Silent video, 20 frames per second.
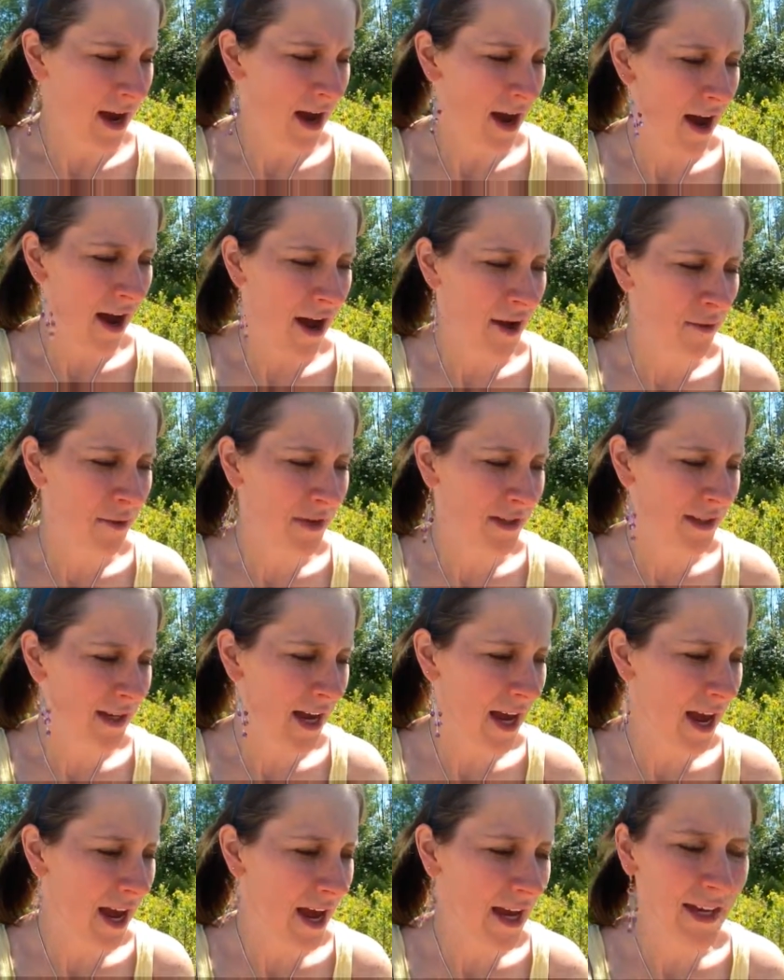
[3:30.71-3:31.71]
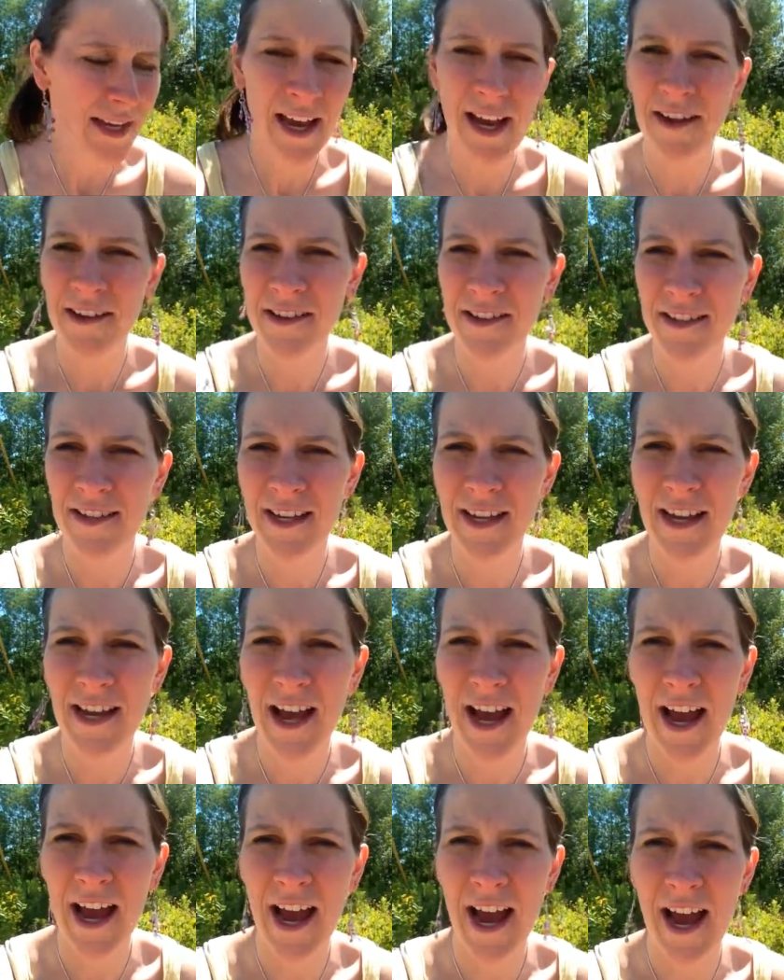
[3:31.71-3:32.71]
I will tag
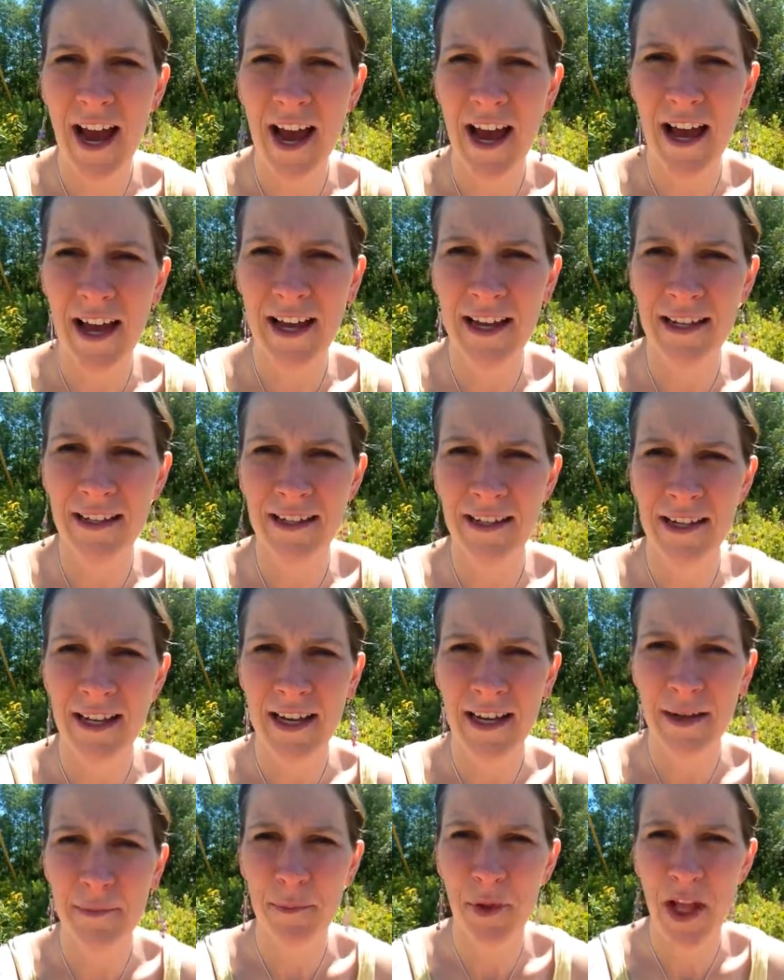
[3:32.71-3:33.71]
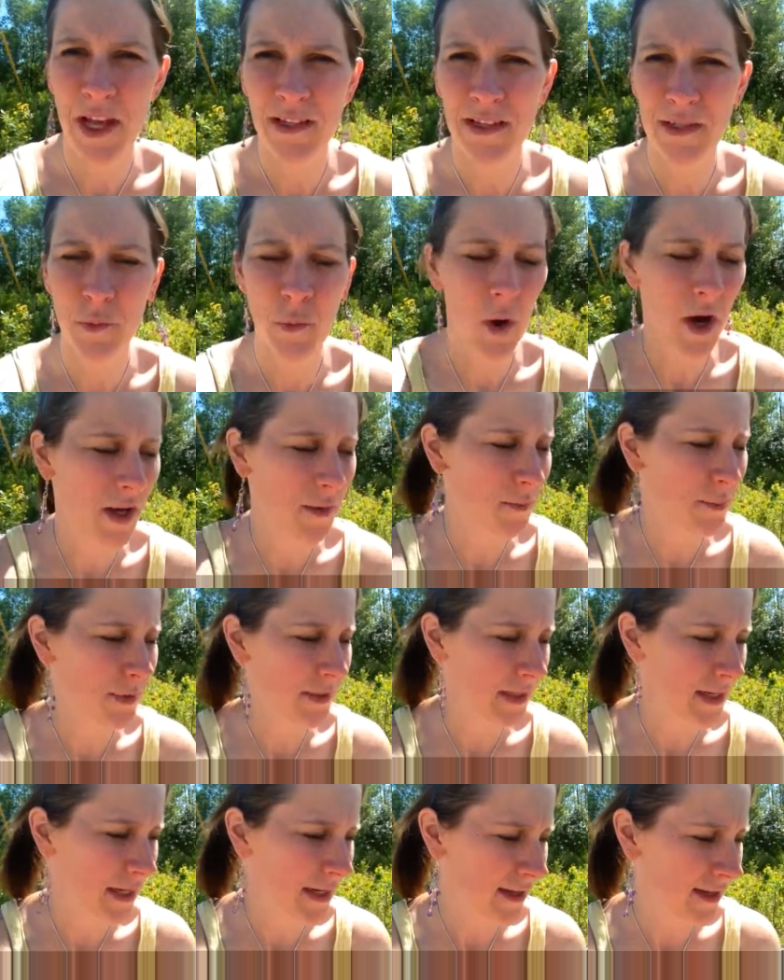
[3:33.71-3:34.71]
Kelsey at plus one,
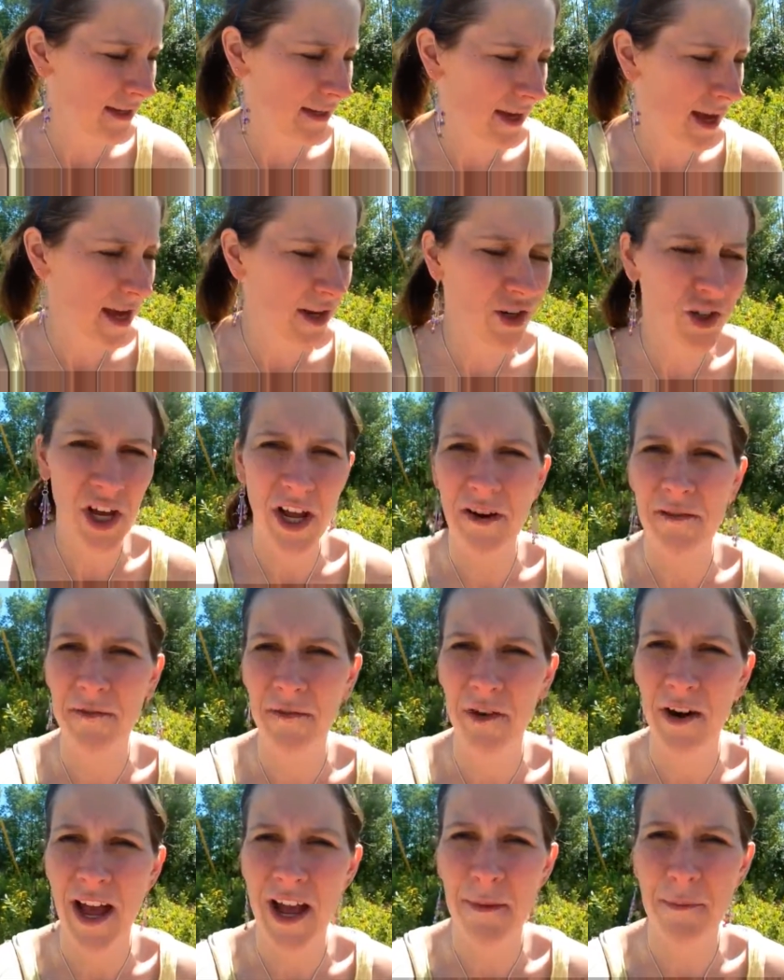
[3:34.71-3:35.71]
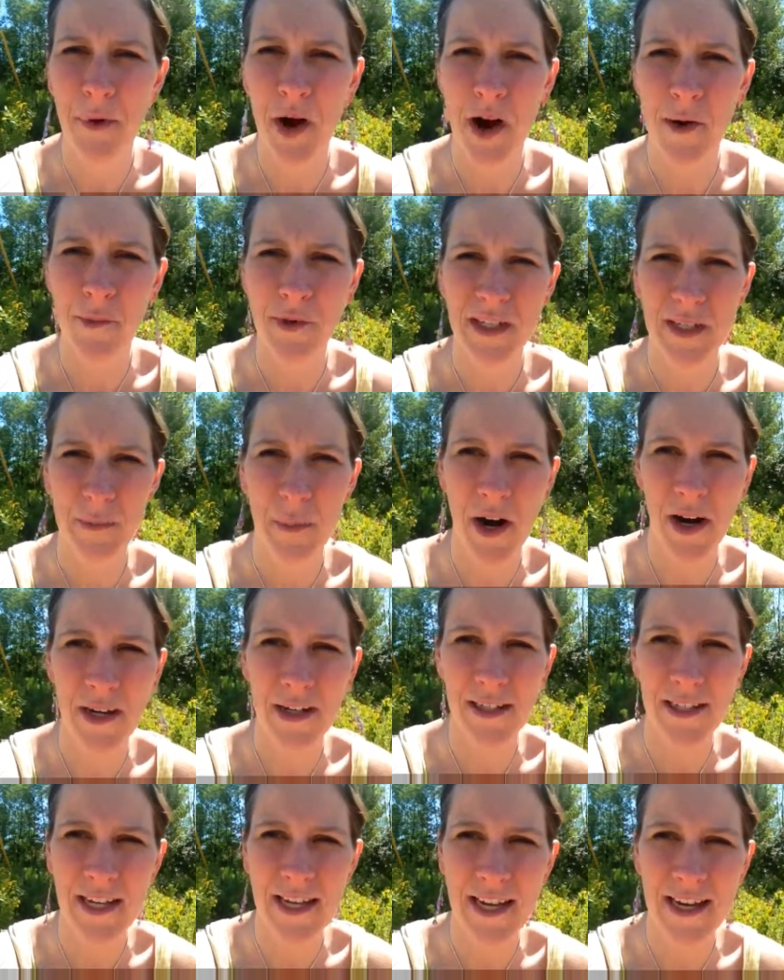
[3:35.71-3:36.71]
please, and Jennifer at mom with
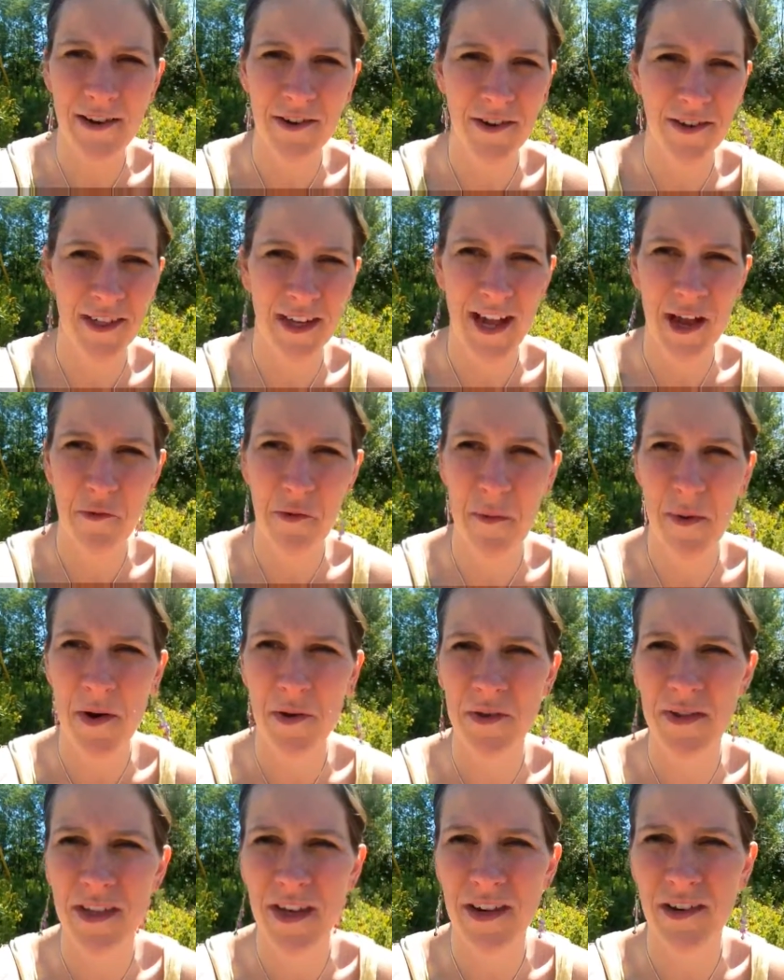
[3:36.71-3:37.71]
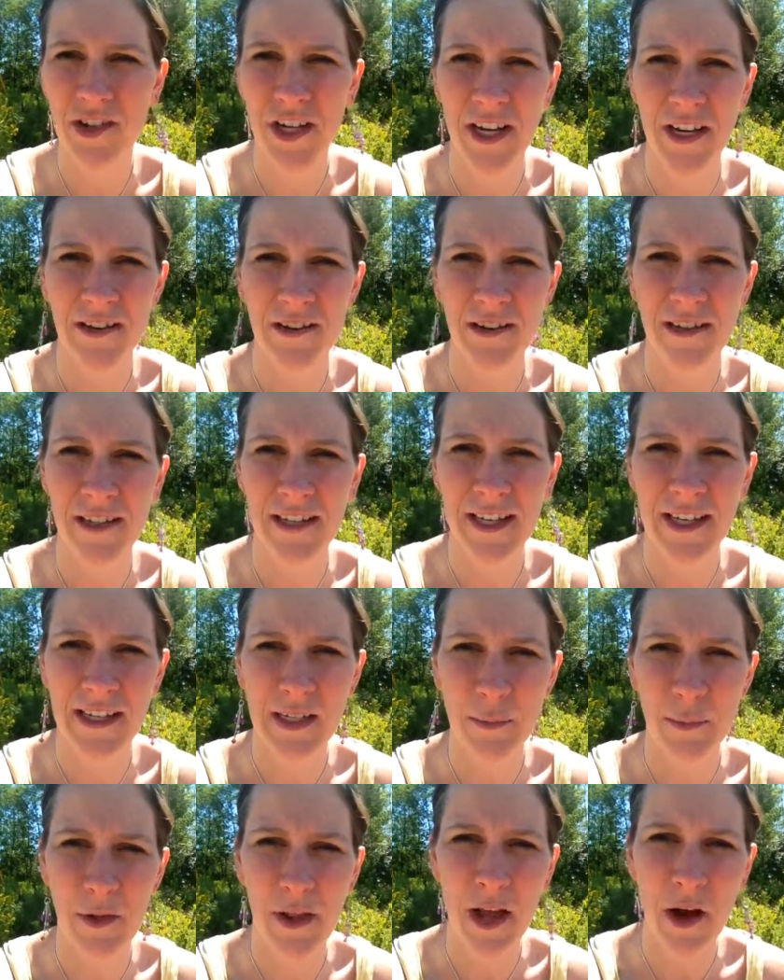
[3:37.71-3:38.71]
sparkly heels. And I will post their channel
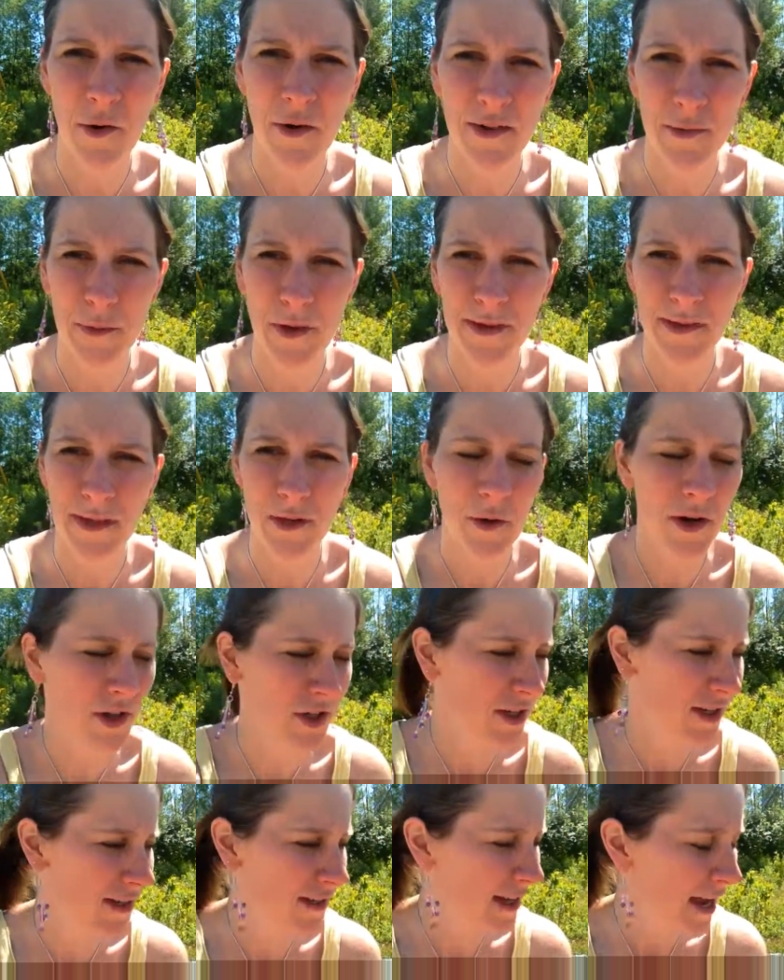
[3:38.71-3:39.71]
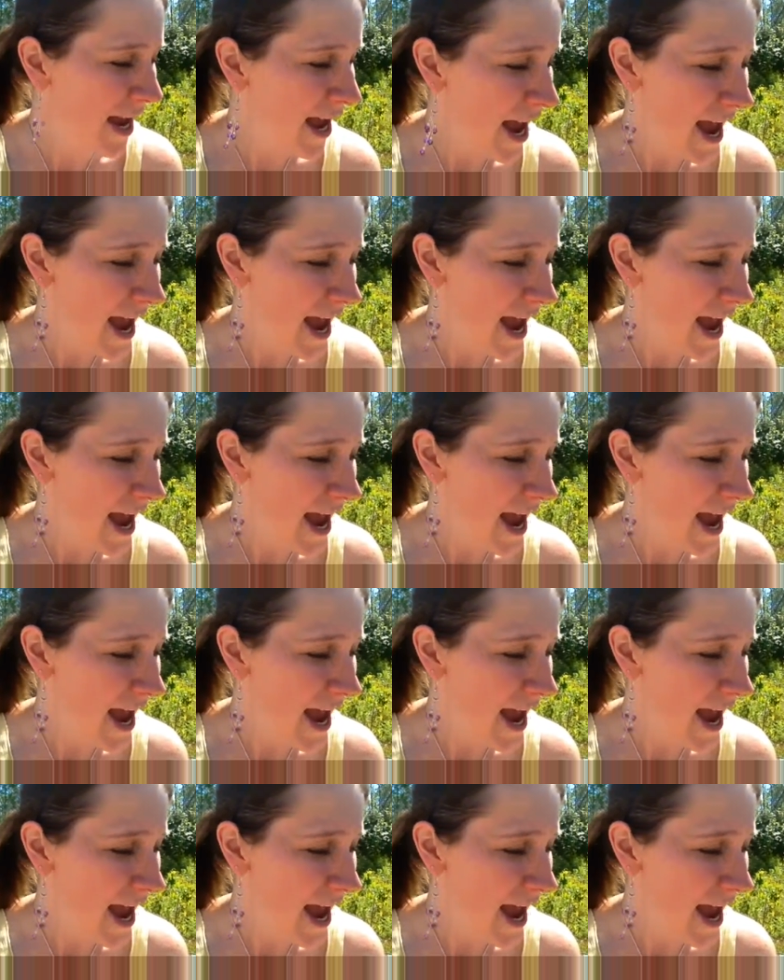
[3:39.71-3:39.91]
links below as well as the questions.